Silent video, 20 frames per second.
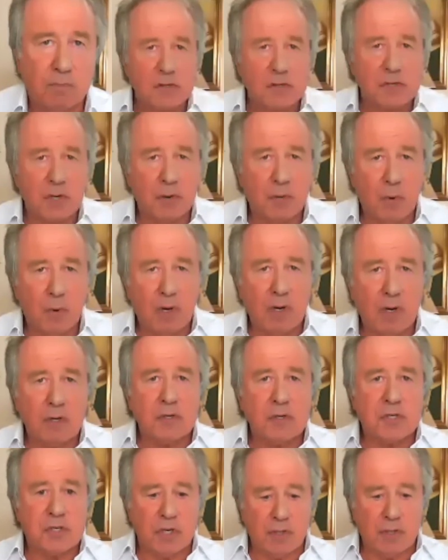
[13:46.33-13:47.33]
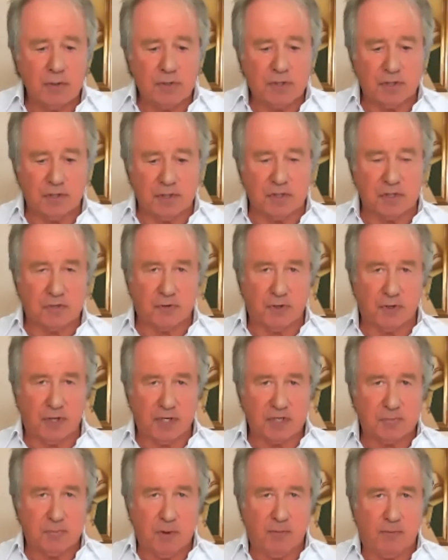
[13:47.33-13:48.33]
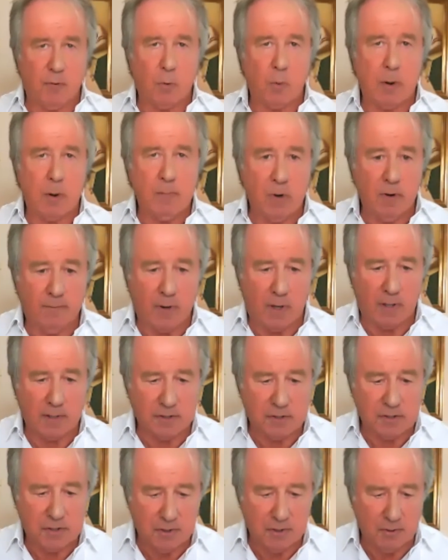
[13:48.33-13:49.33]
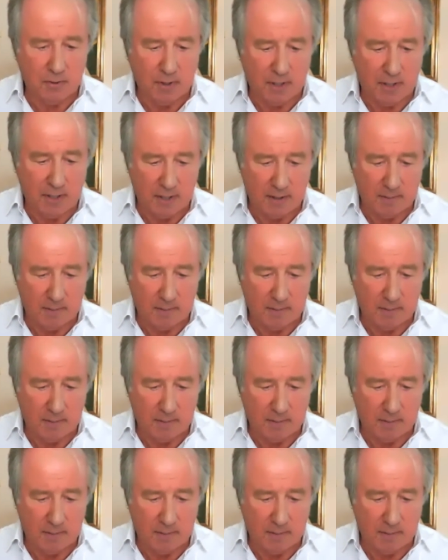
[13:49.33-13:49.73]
So, solutions for this before we move on to